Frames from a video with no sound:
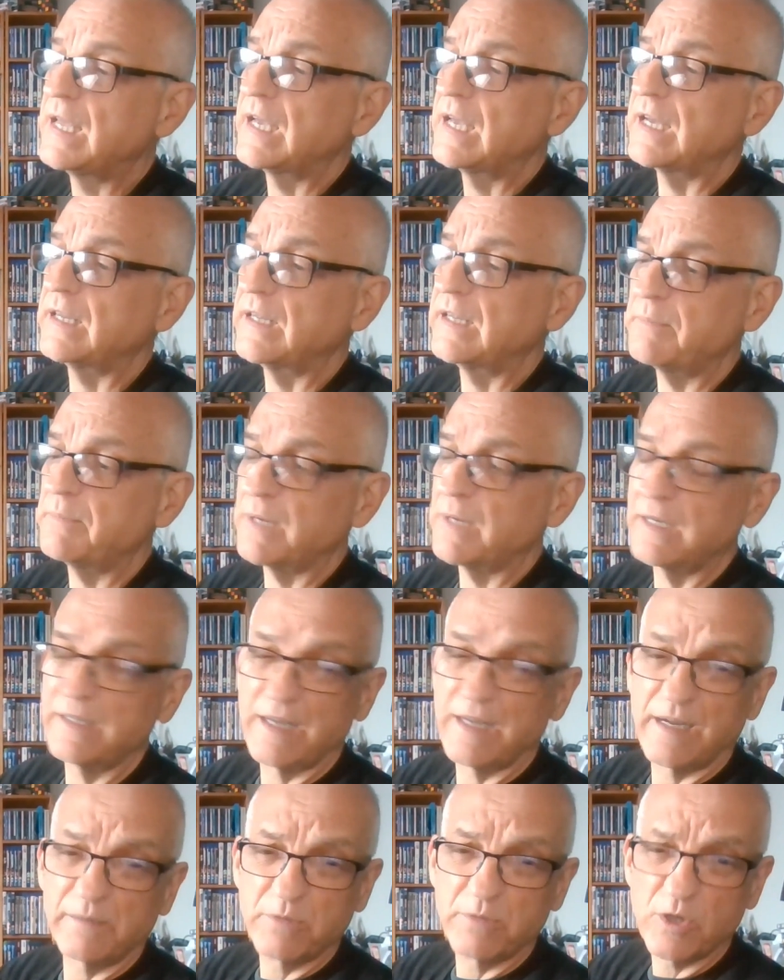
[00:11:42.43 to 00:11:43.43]
Um, I'm,
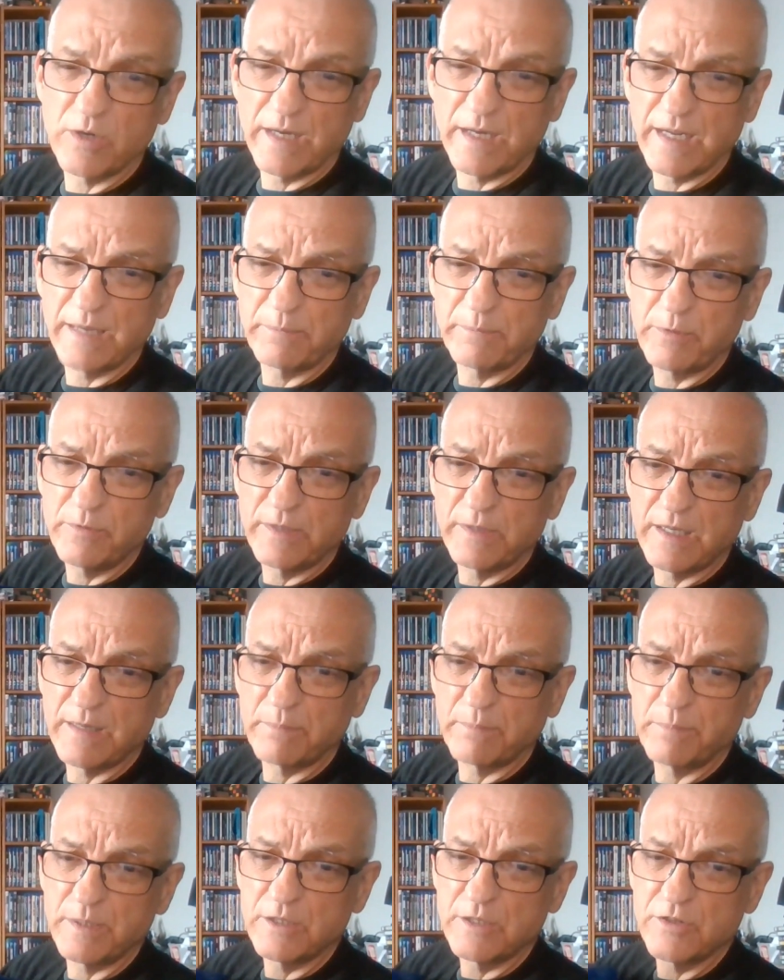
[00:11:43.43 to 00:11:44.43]
I'm quite happy with
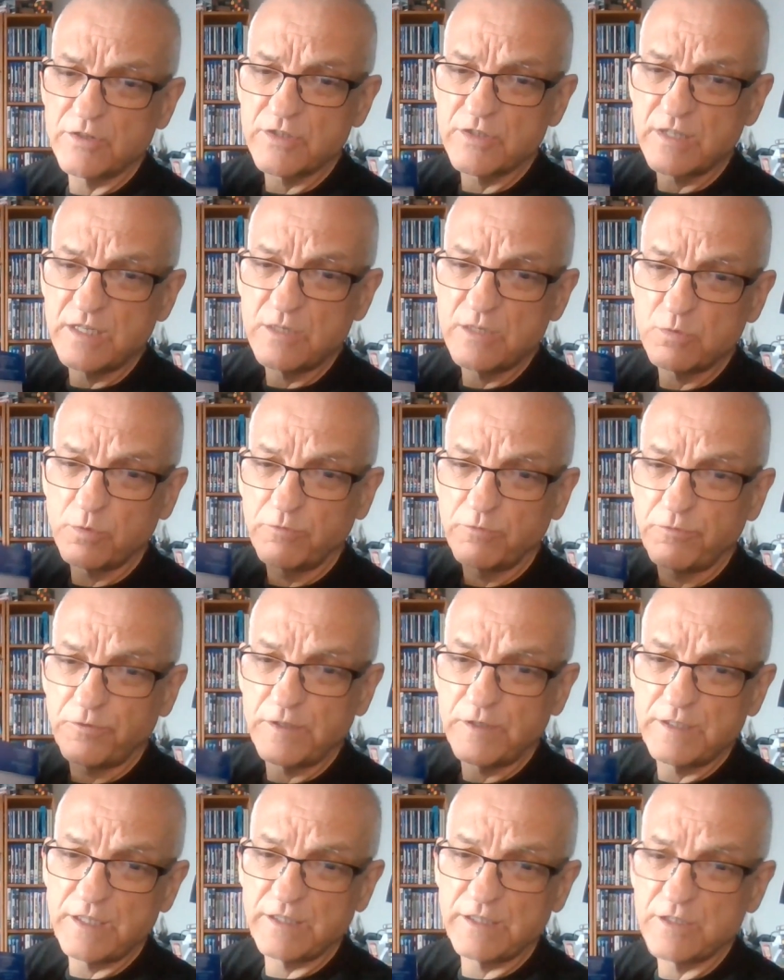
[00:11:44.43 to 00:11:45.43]
that because these will
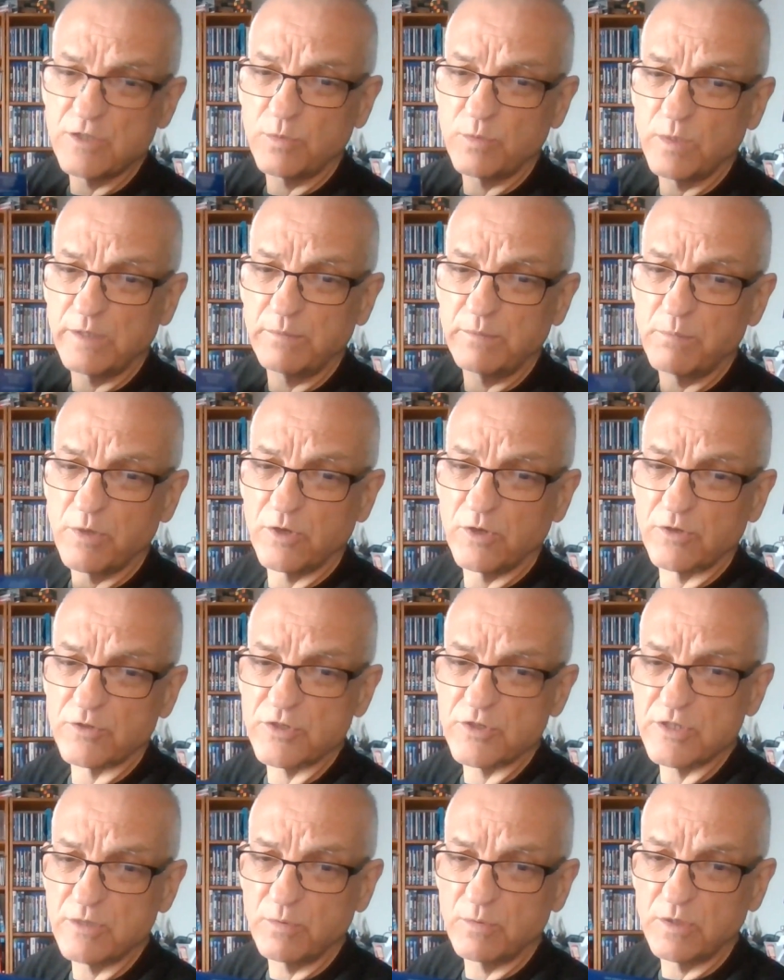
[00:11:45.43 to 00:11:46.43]
fit into one
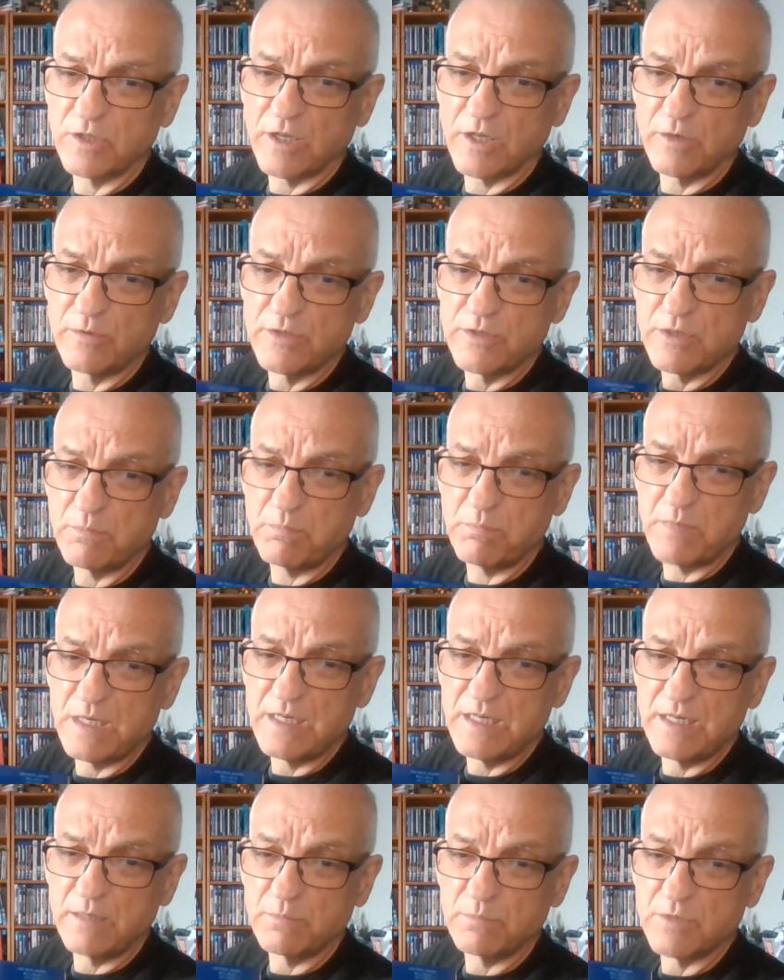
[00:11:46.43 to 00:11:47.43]
box. They will go as a
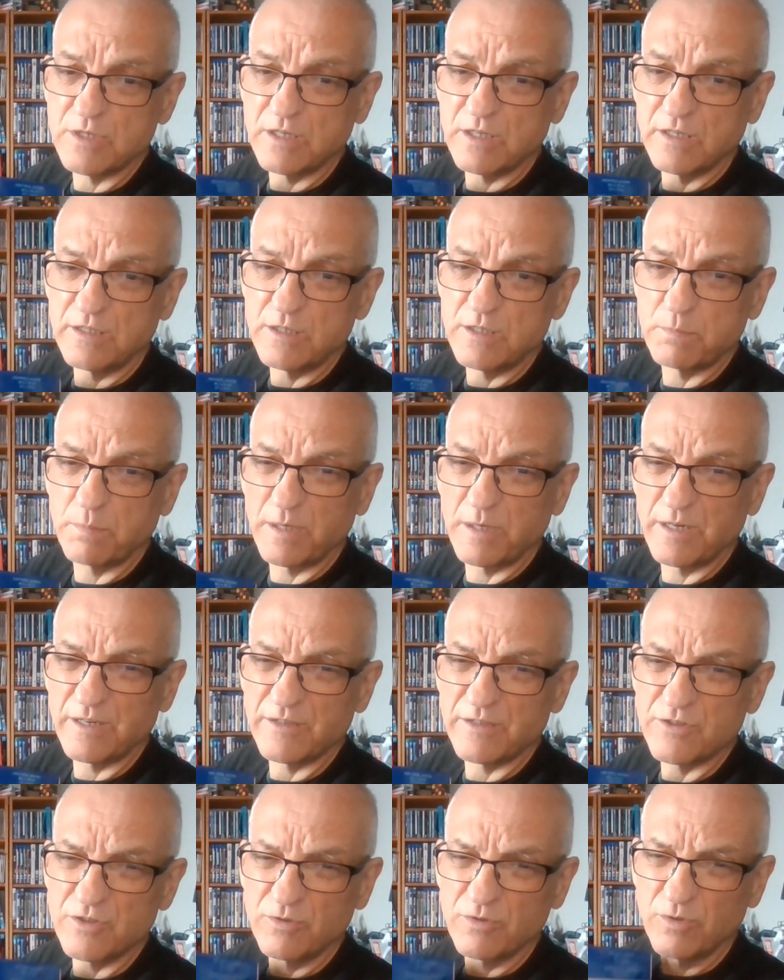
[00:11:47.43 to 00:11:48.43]
medium sized
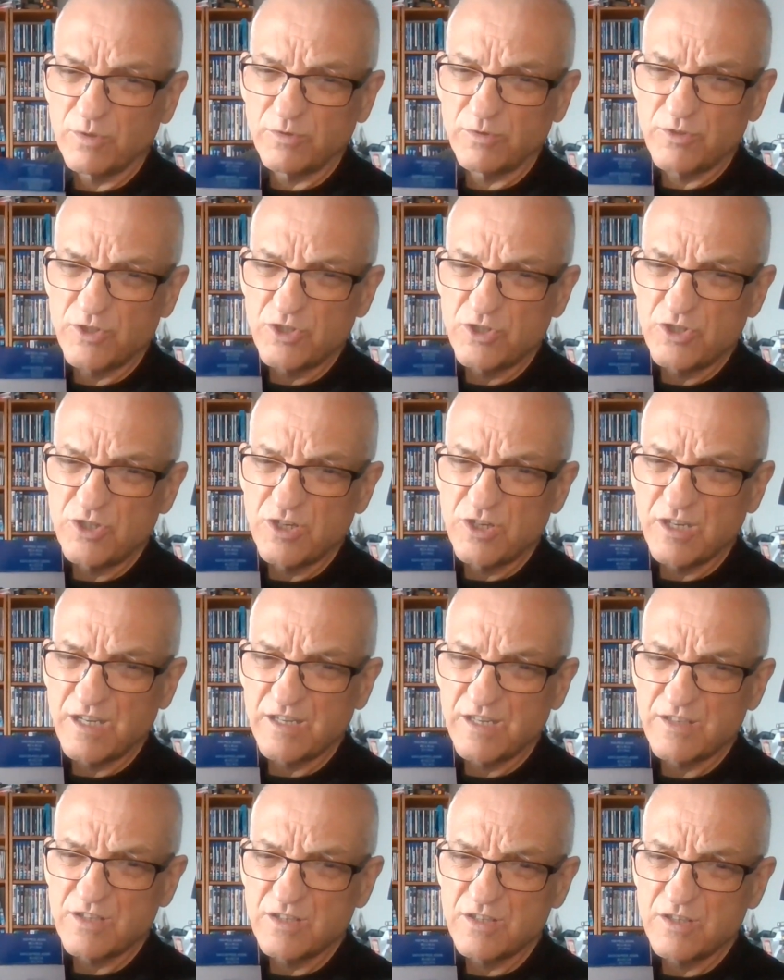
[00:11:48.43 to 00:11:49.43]
parcel,
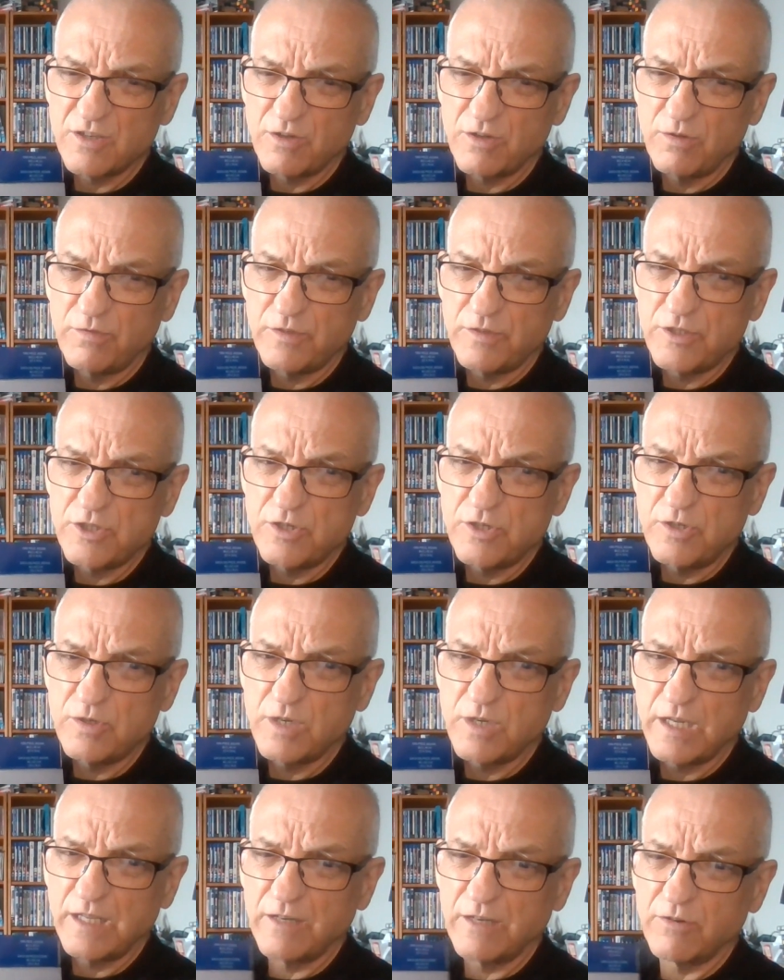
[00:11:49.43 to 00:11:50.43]
just over two
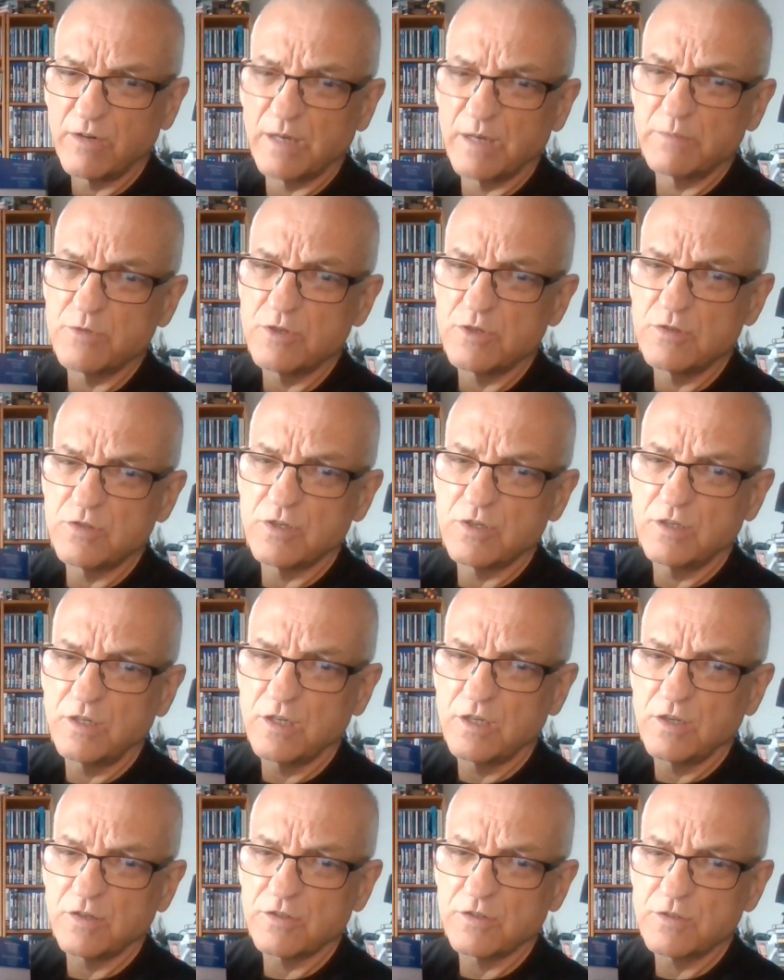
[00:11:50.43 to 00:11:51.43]
kilograms. So it's going to
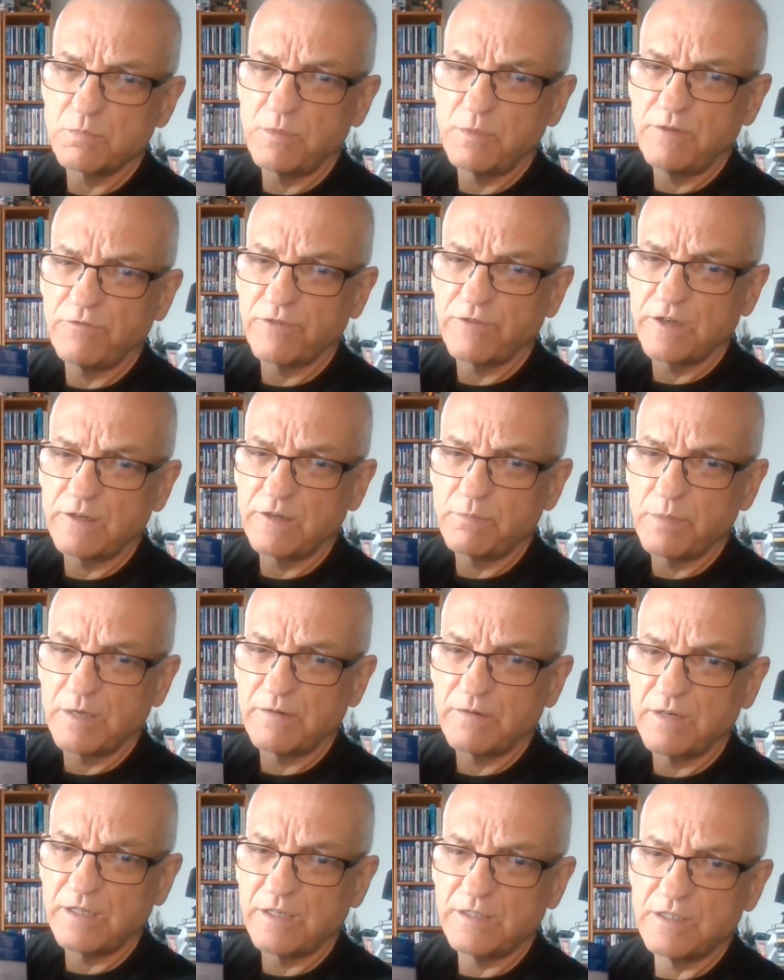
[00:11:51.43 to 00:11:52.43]
cost me five
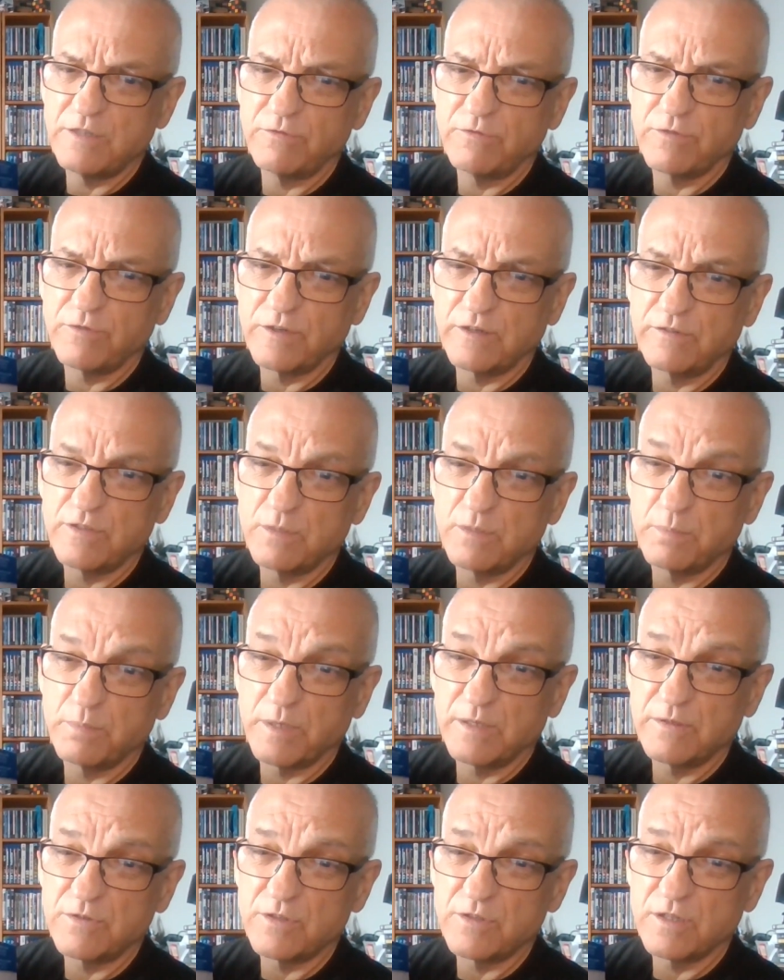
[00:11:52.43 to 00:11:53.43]
pound ninety five to
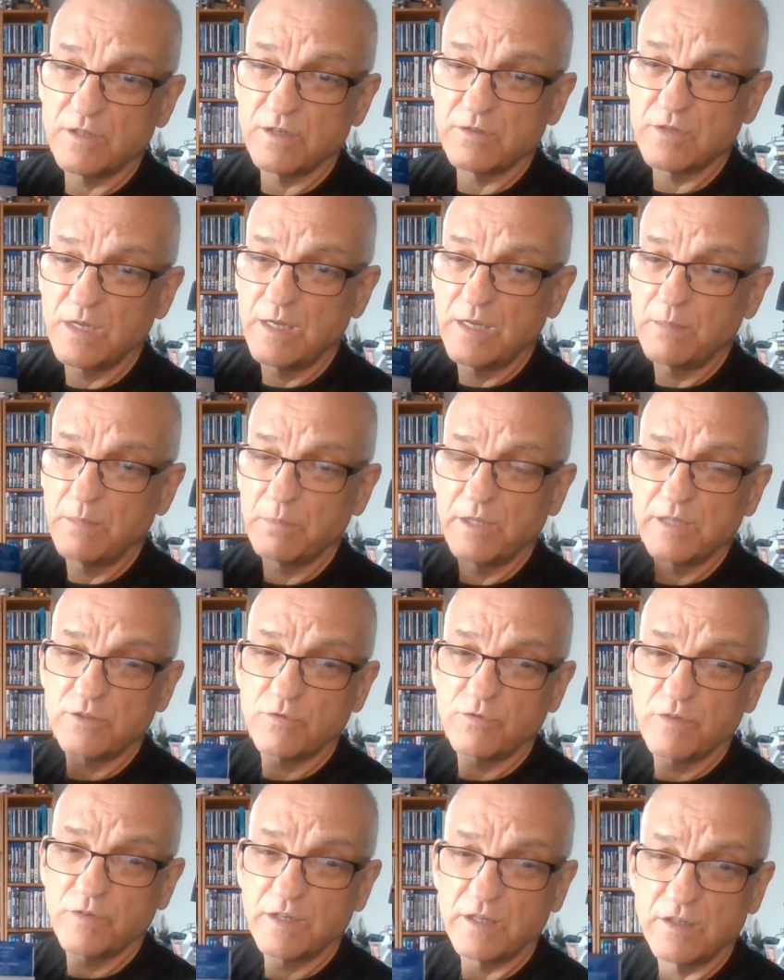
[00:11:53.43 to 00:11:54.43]
post those, but that's
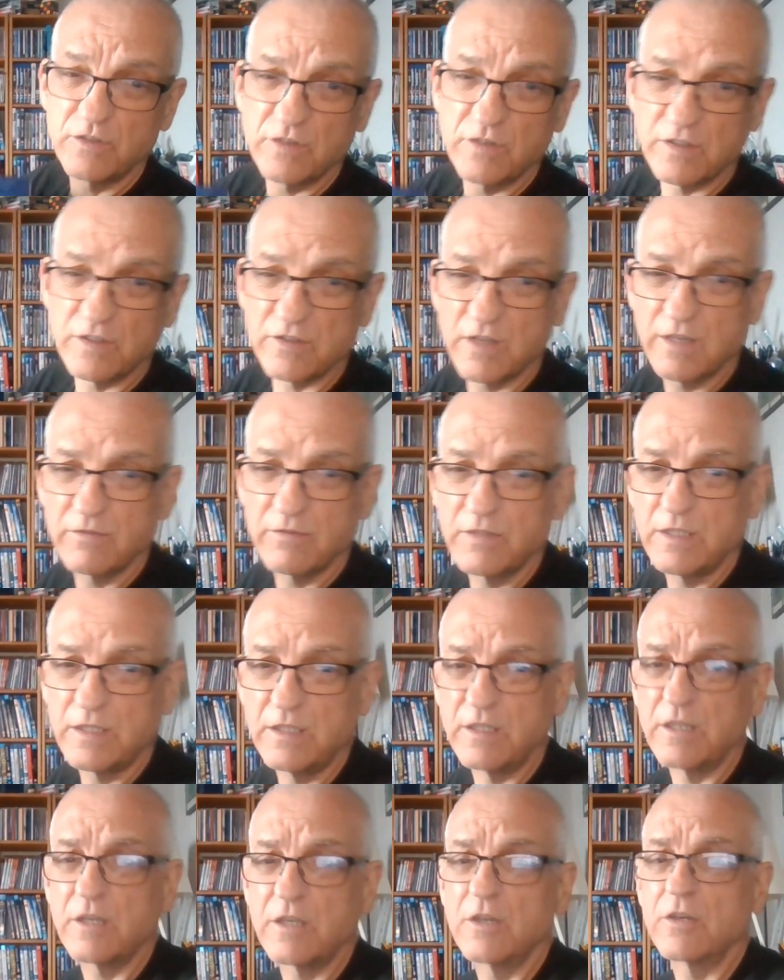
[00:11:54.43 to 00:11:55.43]
fine because that's covered
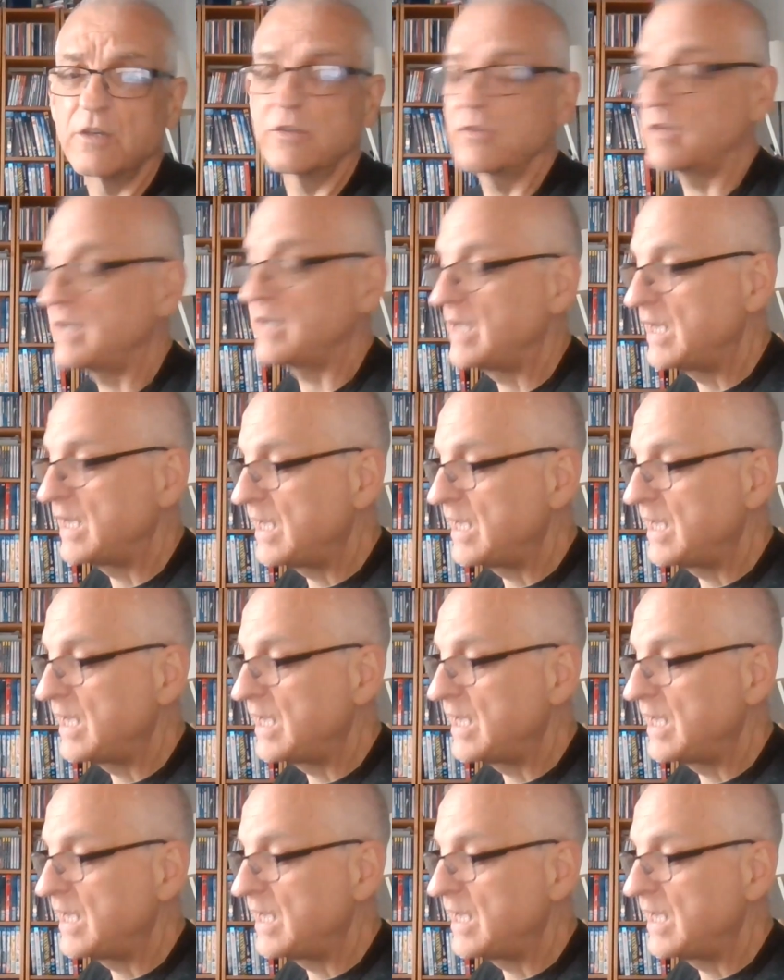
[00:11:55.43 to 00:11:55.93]
in the cost.